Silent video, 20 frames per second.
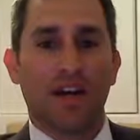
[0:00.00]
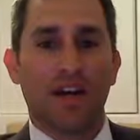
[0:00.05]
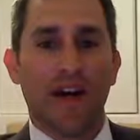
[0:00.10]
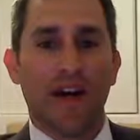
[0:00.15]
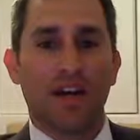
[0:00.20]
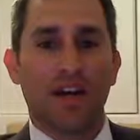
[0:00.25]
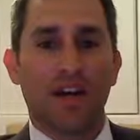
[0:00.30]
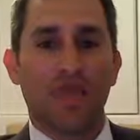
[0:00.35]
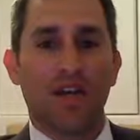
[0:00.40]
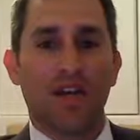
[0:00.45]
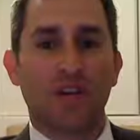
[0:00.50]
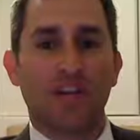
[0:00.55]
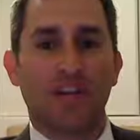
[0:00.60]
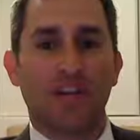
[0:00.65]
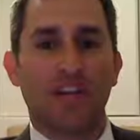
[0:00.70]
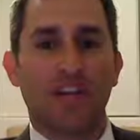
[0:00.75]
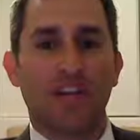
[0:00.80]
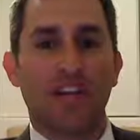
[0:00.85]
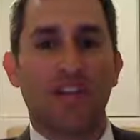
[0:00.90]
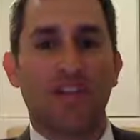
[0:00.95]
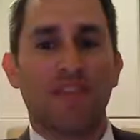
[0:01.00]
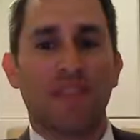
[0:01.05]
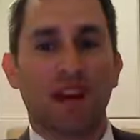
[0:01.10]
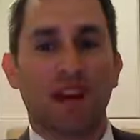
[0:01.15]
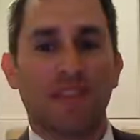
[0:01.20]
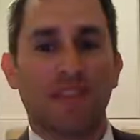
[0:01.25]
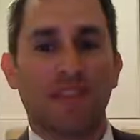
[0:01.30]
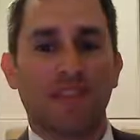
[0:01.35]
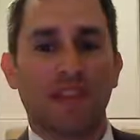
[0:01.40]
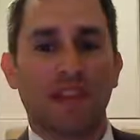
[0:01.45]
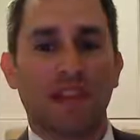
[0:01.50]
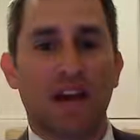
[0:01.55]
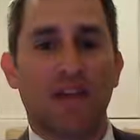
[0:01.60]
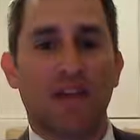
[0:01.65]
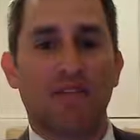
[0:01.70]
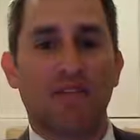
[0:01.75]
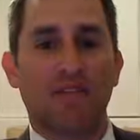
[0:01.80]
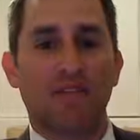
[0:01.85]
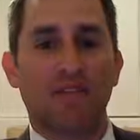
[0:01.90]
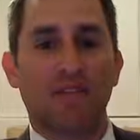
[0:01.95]
Address, city of
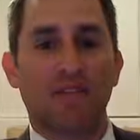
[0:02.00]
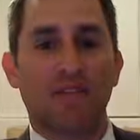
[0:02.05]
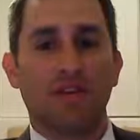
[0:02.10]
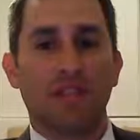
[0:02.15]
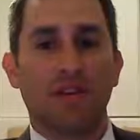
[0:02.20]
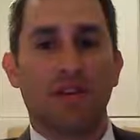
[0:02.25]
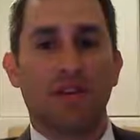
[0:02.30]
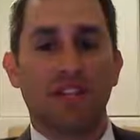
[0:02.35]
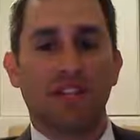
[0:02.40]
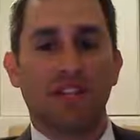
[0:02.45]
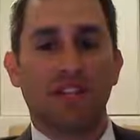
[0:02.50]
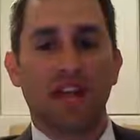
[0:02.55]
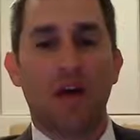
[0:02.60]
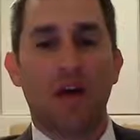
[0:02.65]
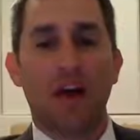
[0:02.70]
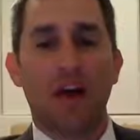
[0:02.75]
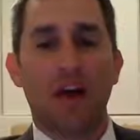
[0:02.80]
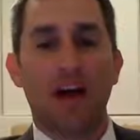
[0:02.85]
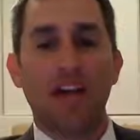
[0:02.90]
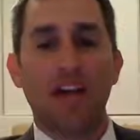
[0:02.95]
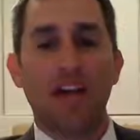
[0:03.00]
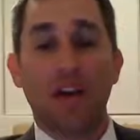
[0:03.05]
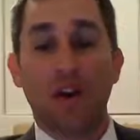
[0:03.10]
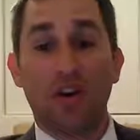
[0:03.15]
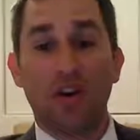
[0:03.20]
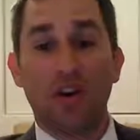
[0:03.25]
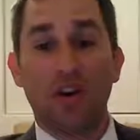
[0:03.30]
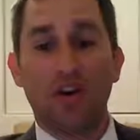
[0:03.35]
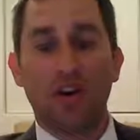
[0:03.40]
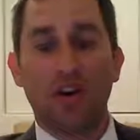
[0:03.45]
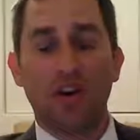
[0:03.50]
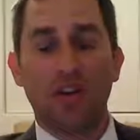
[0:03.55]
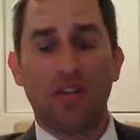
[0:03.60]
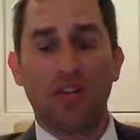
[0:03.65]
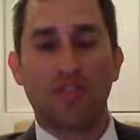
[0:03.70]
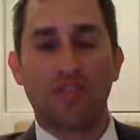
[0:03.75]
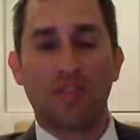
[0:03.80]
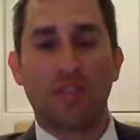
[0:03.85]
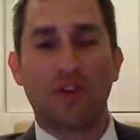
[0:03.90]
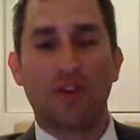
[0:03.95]
Moscow, Moscow, Idaho,
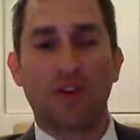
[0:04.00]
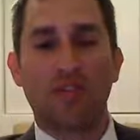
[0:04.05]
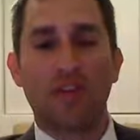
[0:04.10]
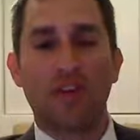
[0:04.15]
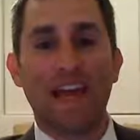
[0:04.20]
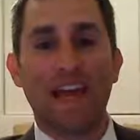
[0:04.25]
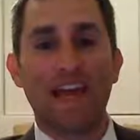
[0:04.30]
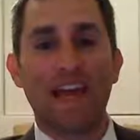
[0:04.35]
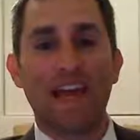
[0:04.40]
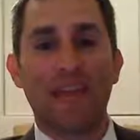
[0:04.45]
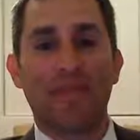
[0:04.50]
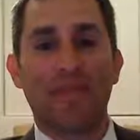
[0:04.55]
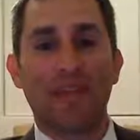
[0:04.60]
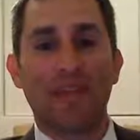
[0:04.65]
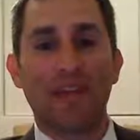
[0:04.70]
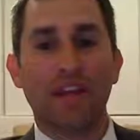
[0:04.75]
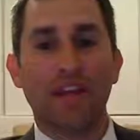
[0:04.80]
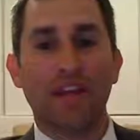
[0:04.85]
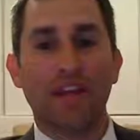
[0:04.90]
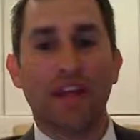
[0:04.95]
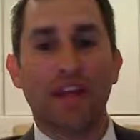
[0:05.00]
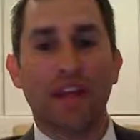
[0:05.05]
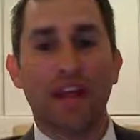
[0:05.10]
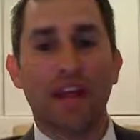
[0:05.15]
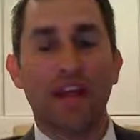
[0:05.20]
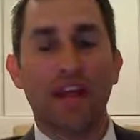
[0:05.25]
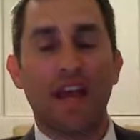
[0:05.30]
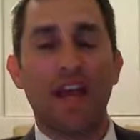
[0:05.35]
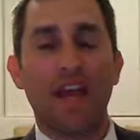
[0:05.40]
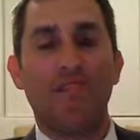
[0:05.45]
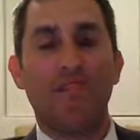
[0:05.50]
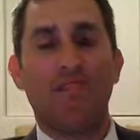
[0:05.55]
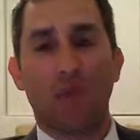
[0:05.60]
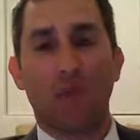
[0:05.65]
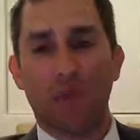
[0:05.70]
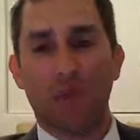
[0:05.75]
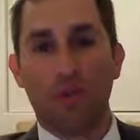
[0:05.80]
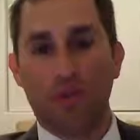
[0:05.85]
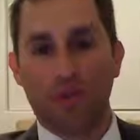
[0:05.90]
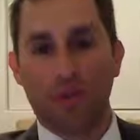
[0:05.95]
zip code
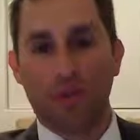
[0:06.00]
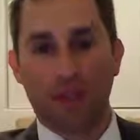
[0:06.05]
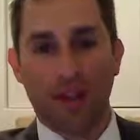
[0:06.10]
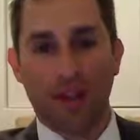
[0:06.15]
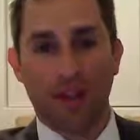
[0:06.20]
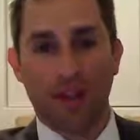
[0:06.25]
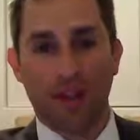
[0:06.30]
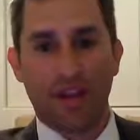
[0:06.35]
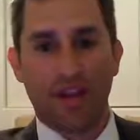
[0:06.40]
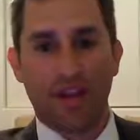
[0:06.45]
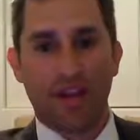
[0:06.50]
83843.